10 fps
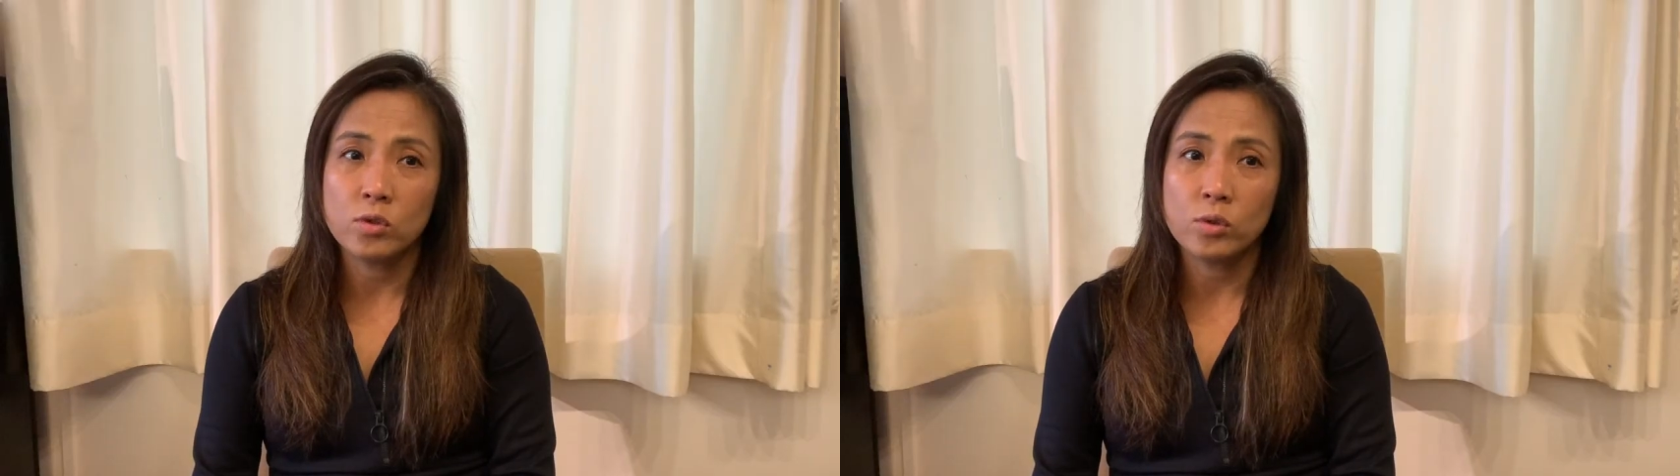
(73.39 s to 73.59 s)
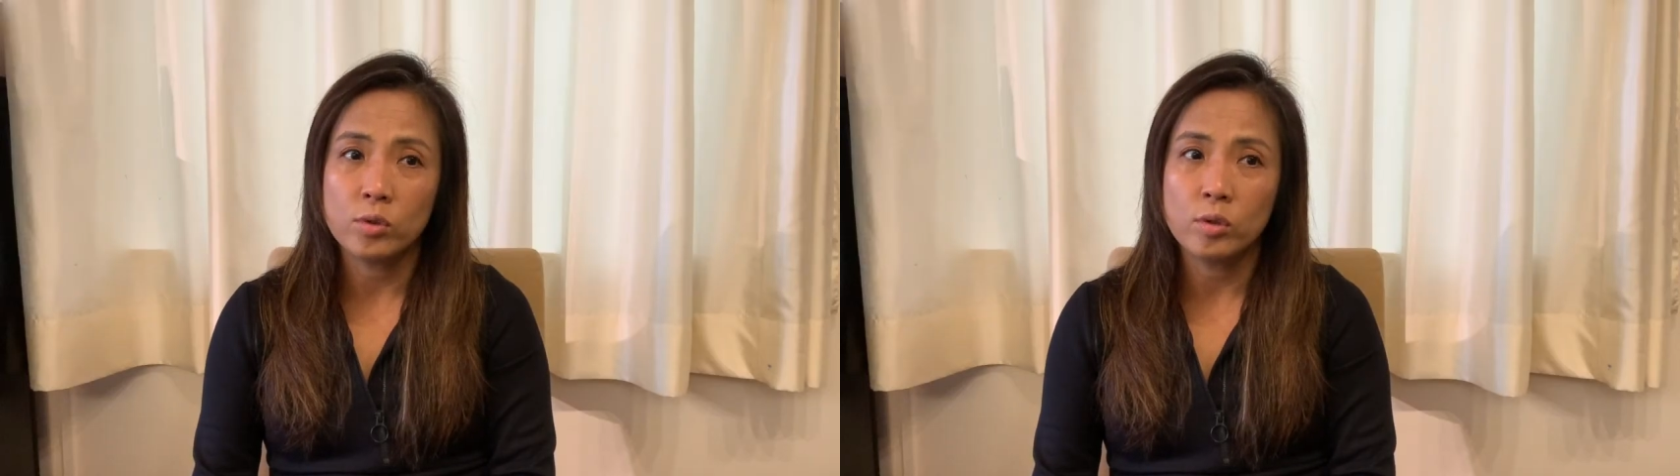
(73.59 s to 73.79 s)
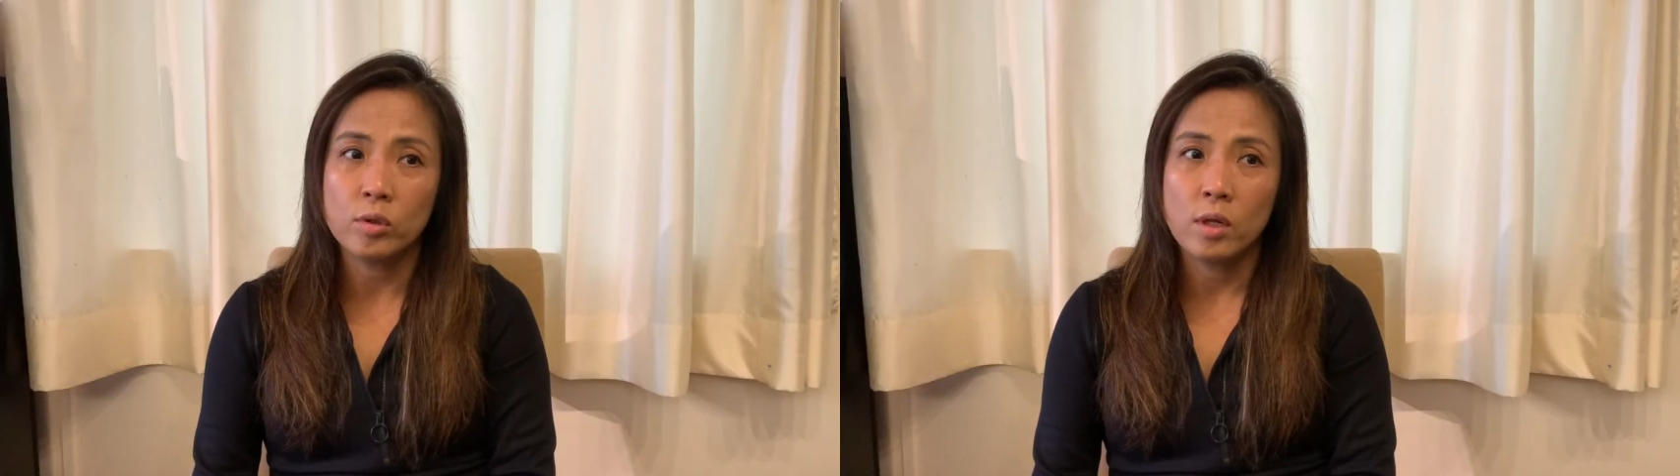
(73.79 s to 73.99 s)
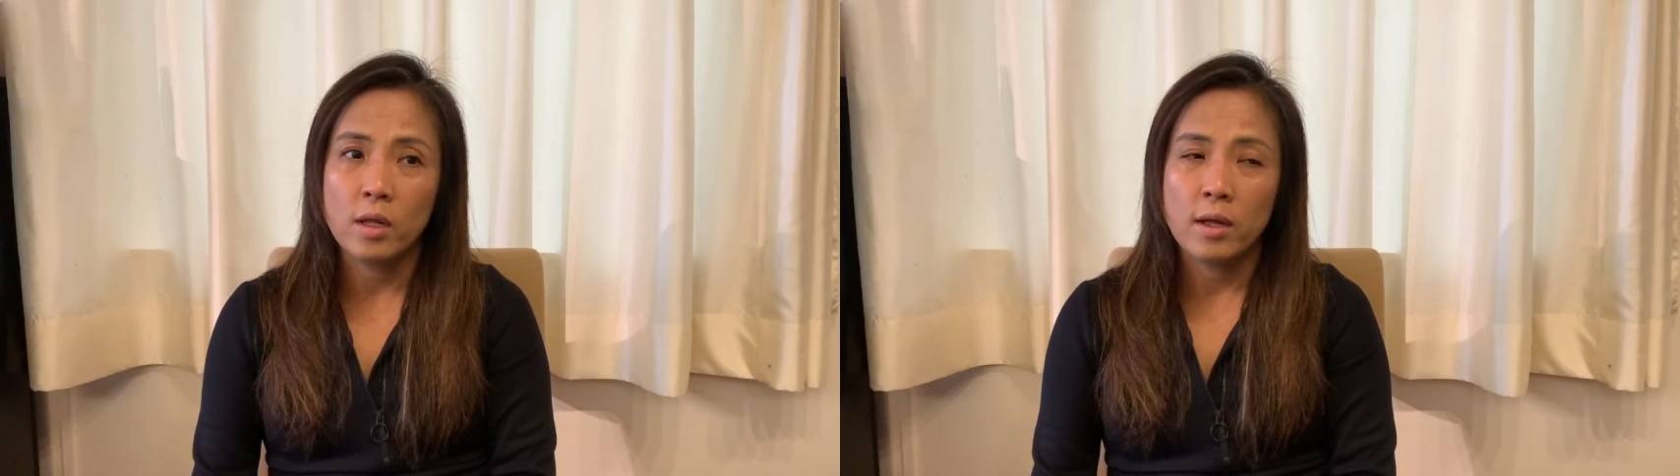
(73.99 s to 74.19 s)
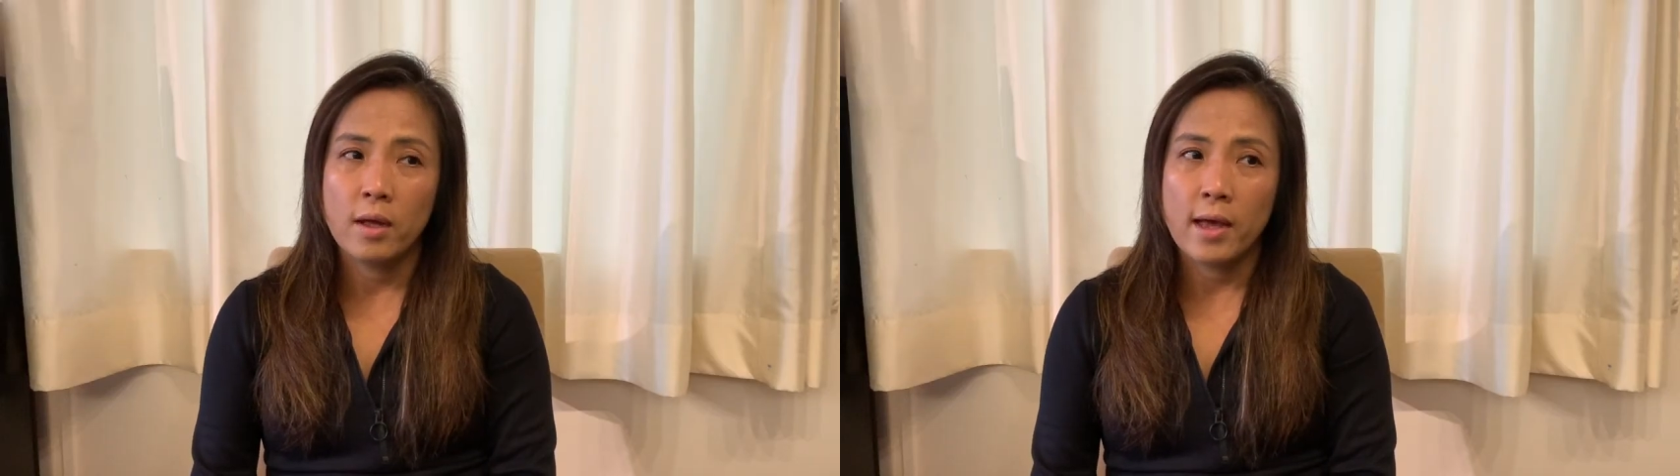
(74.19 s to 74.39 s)
school,
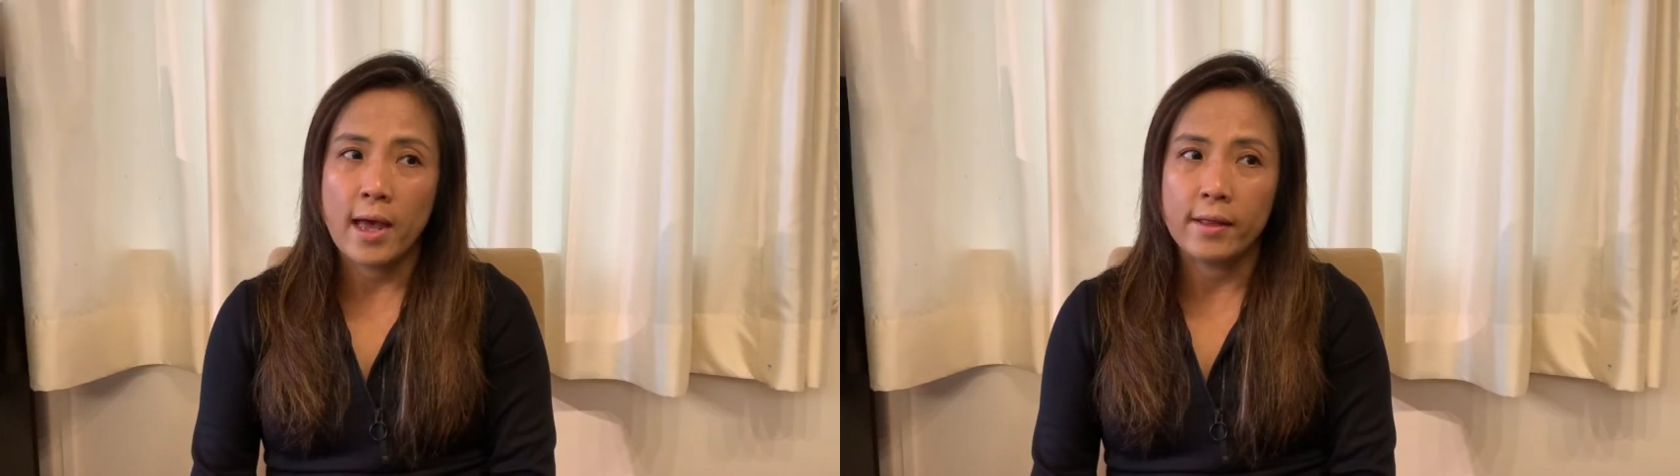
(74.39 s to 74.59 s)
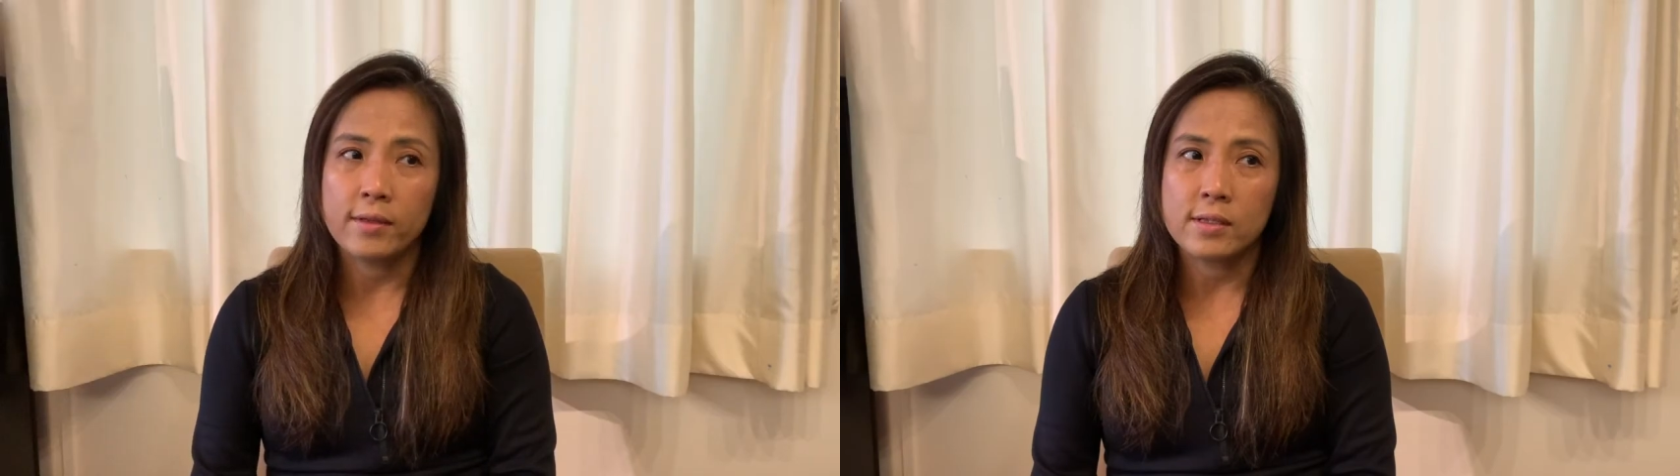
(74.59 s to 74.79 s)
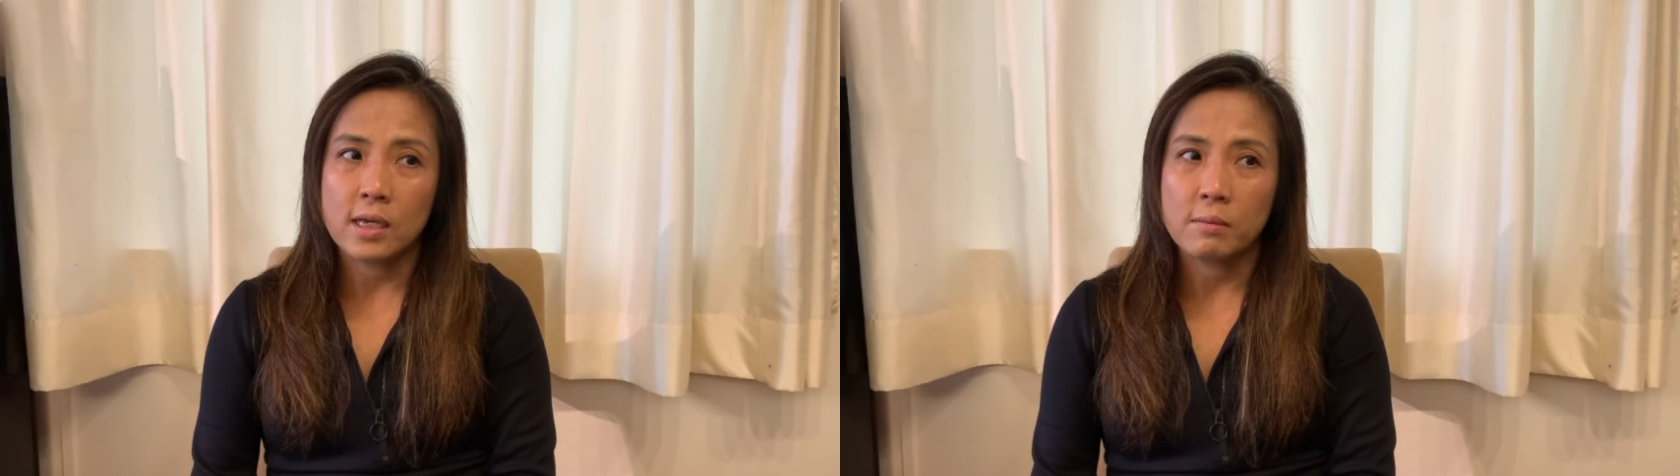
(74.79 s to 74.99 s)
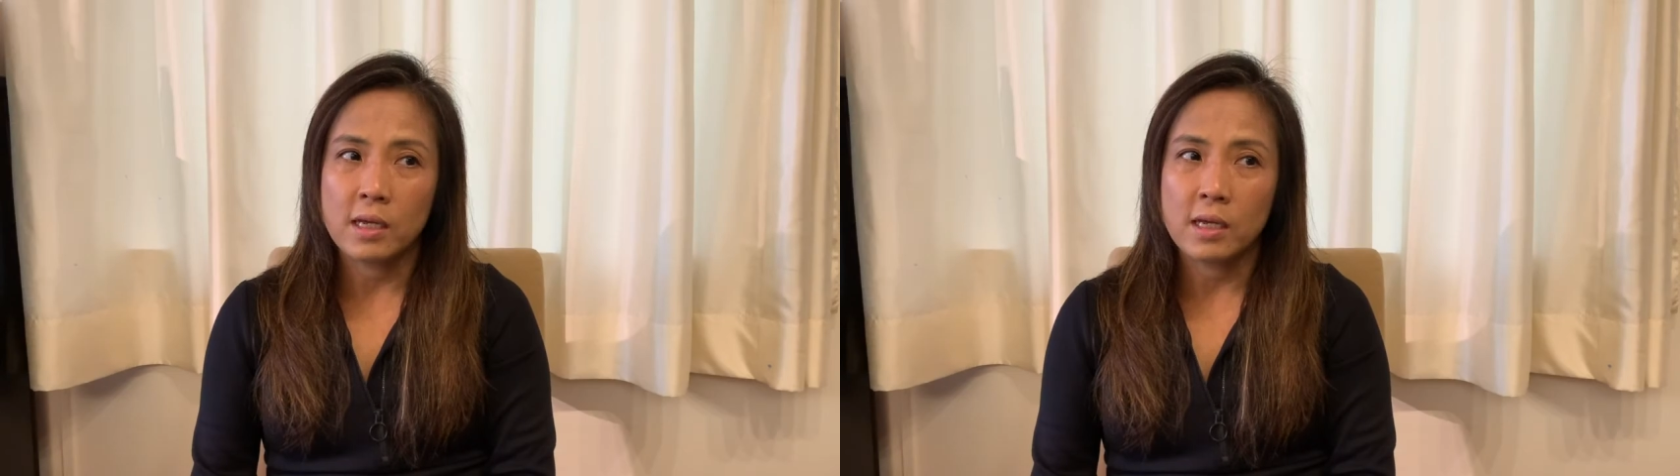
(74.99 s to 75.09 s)
at the same